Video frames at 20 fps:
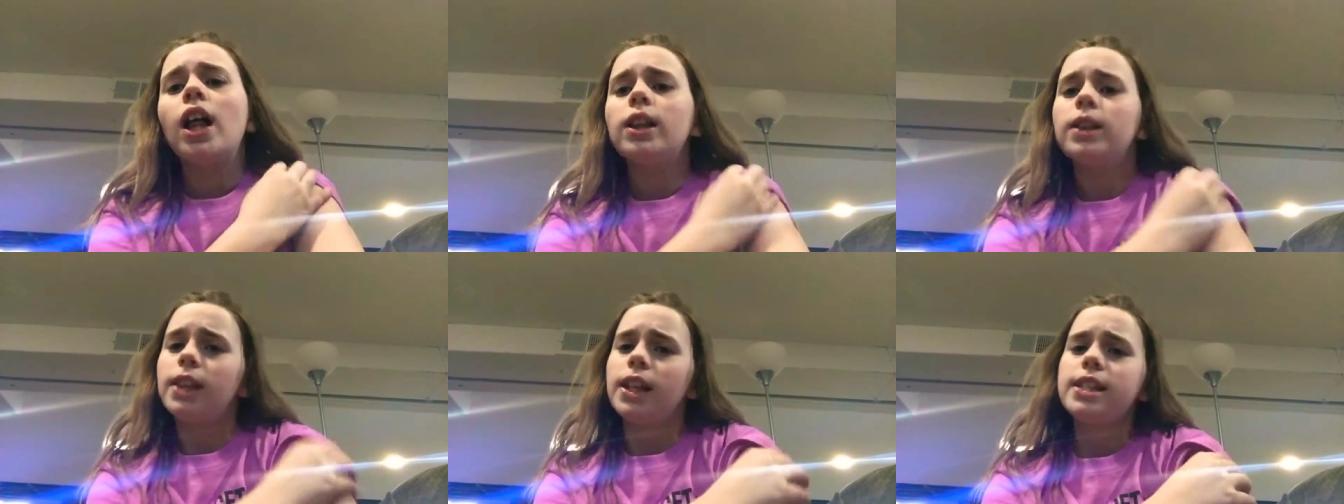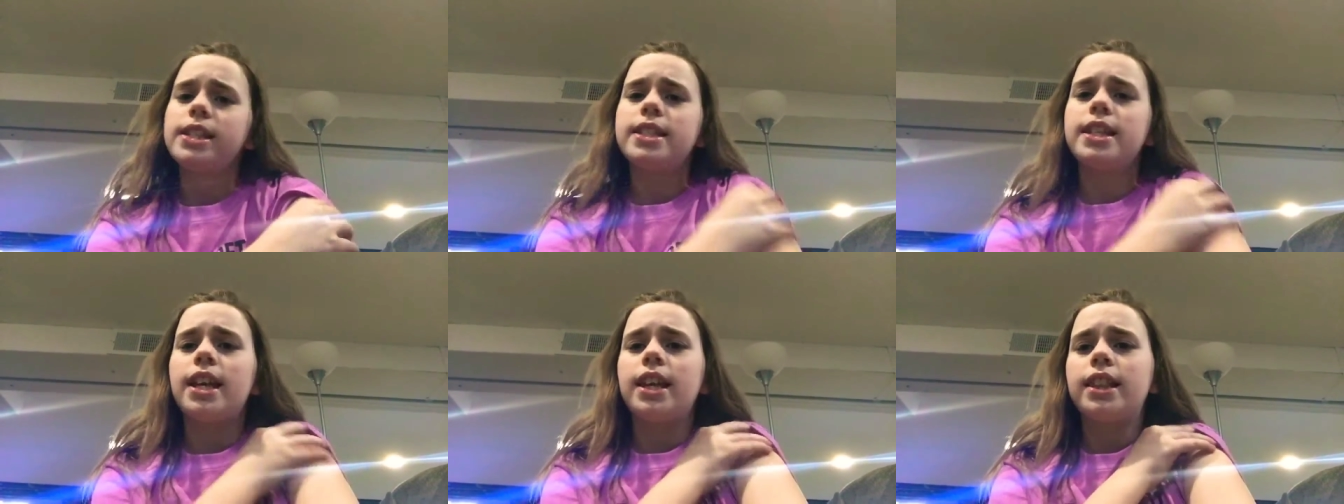
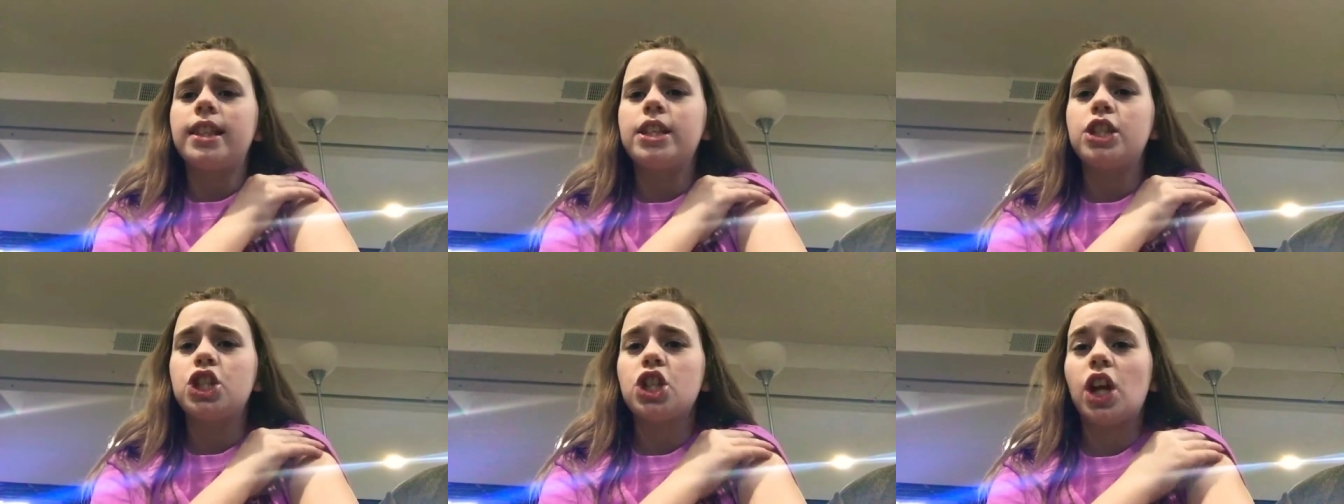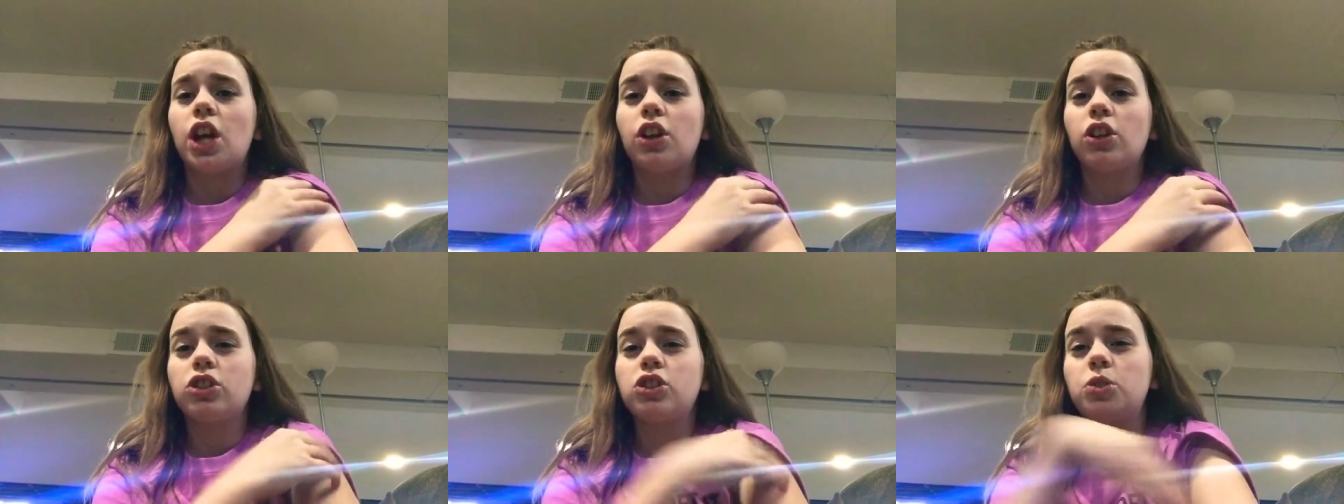let's get this
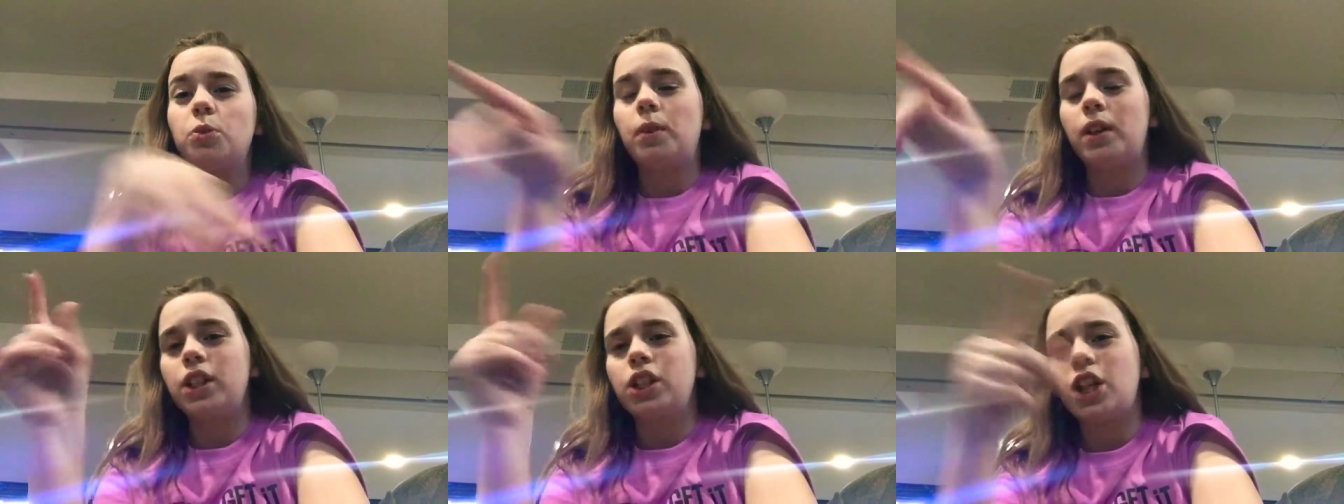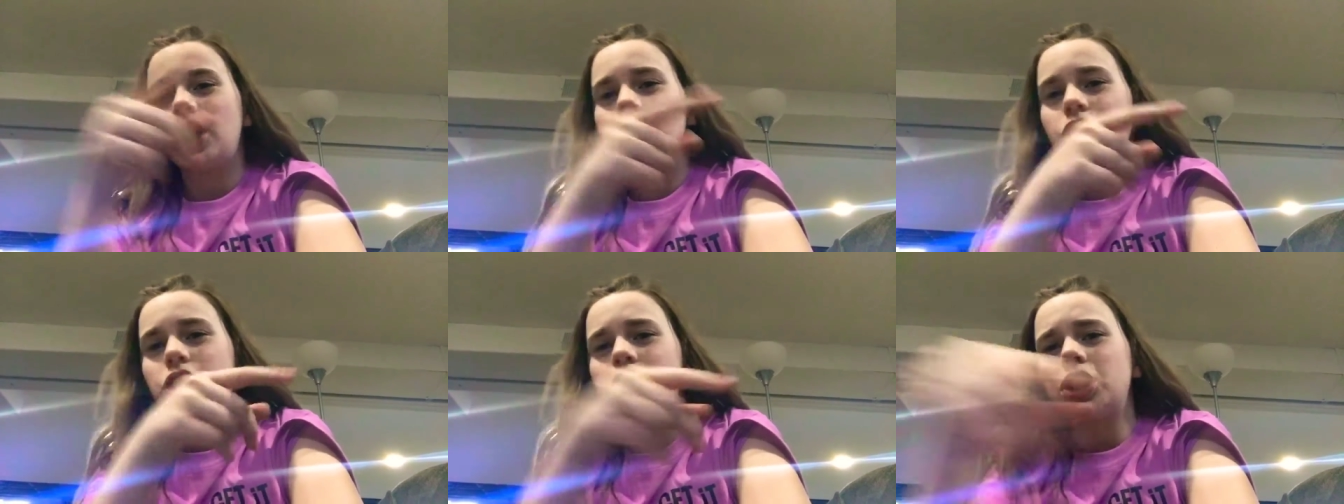channel to
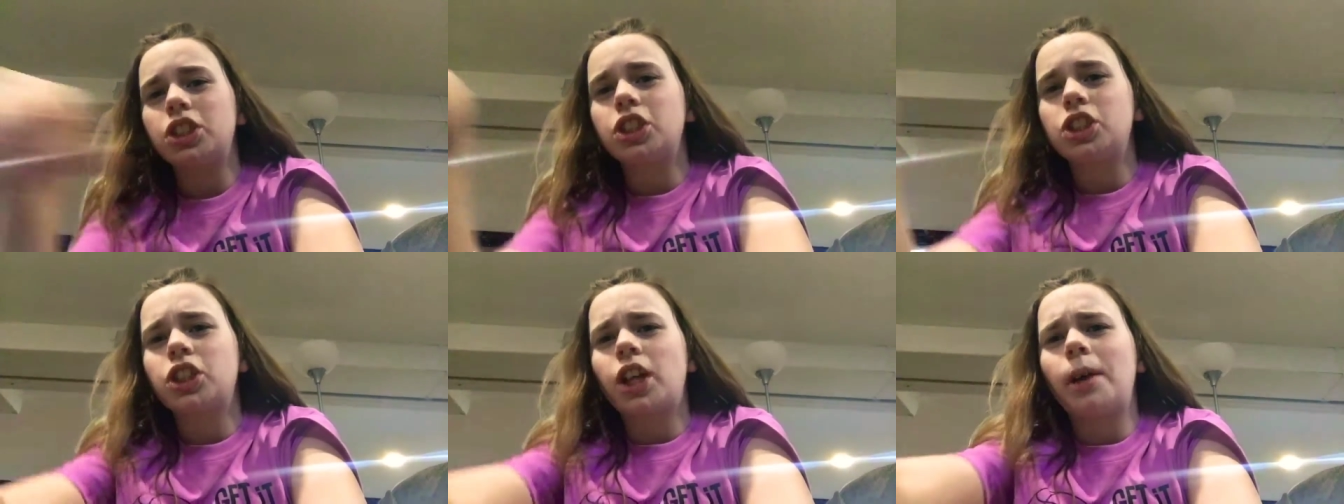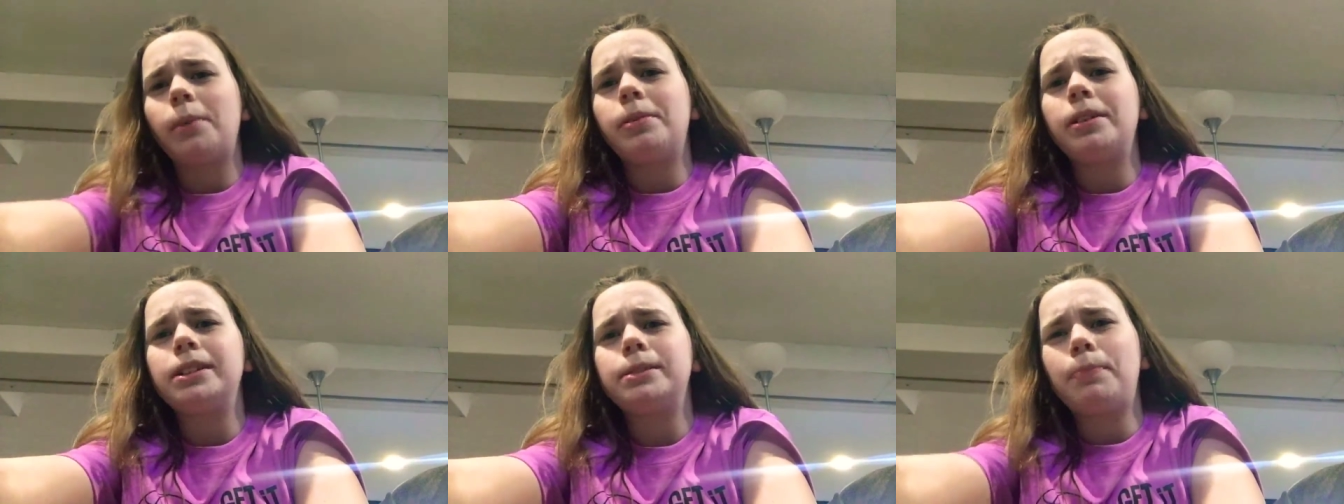100
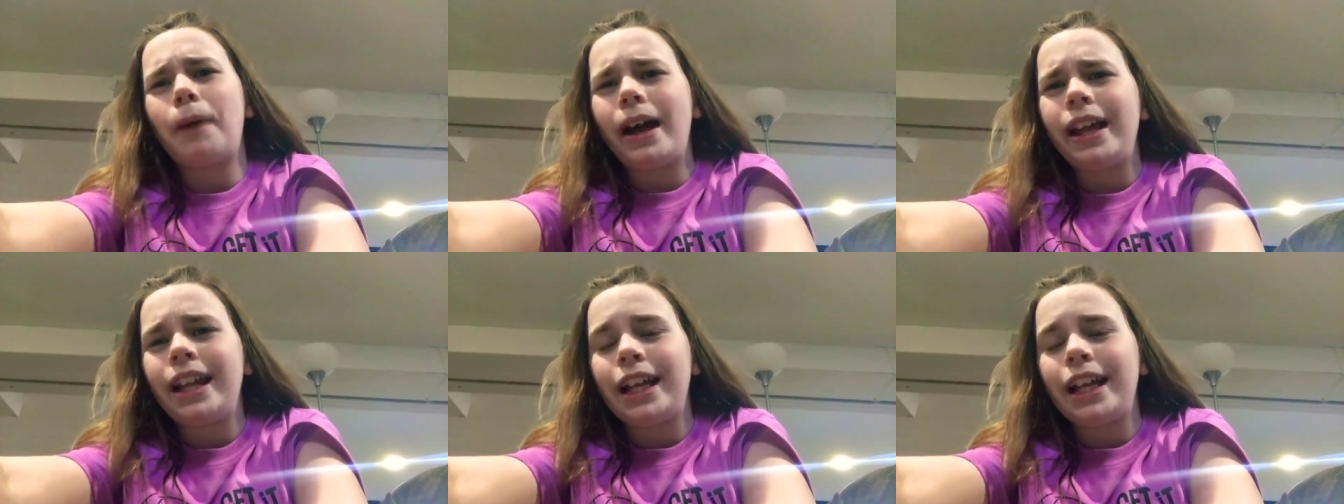subscribers by